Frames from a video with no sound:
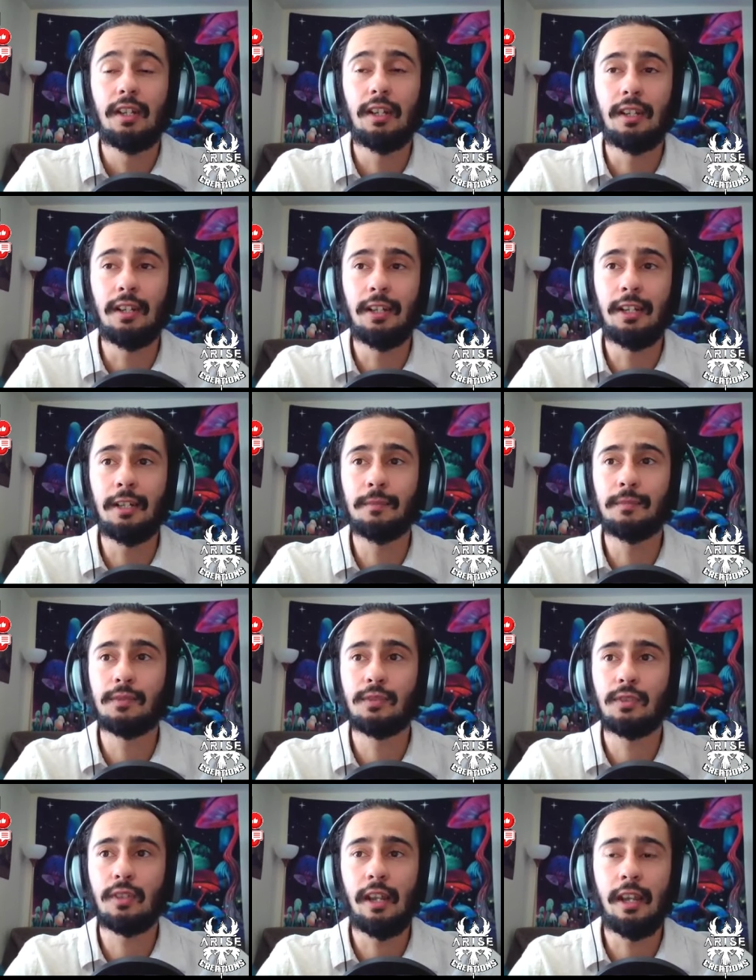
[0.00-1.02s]
um,
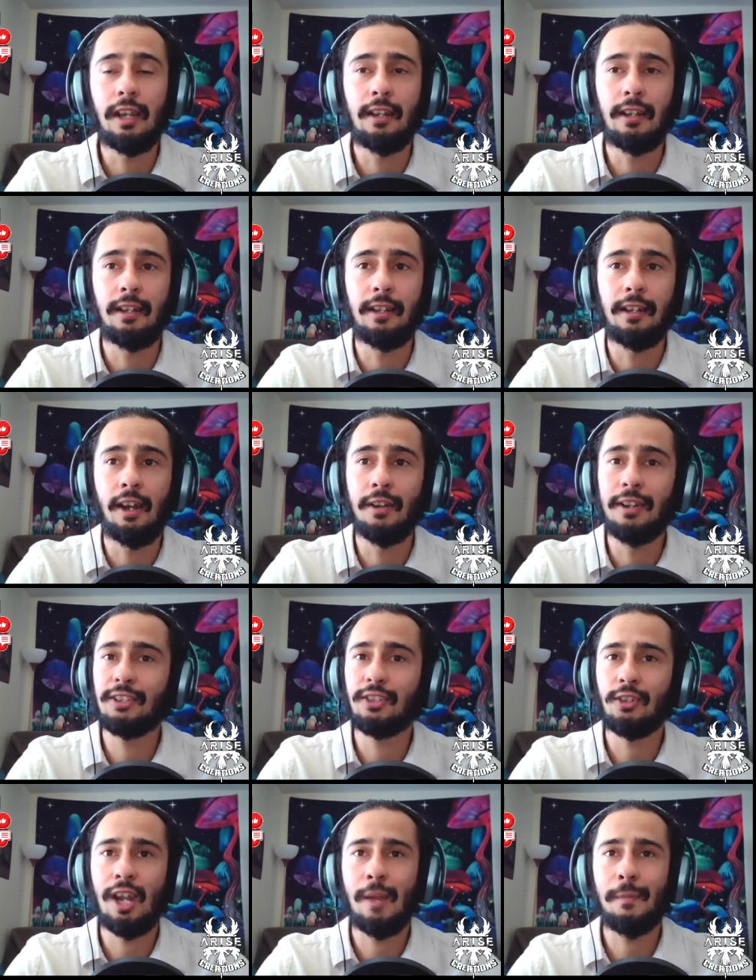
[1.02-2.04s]
and uh, on
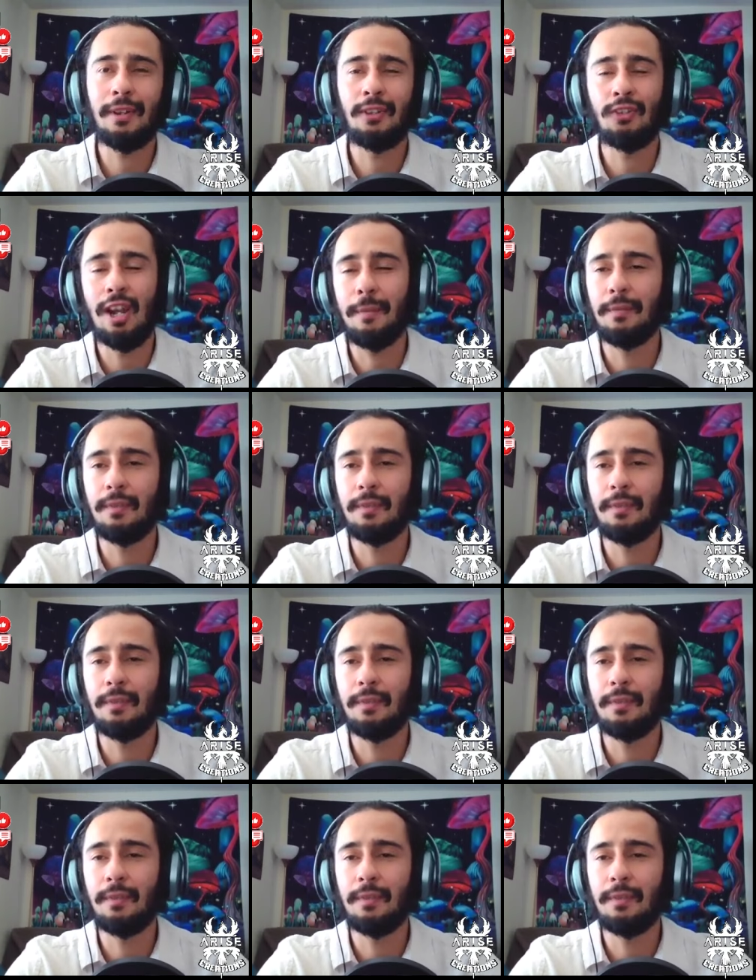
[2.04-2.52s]
Instagram I drop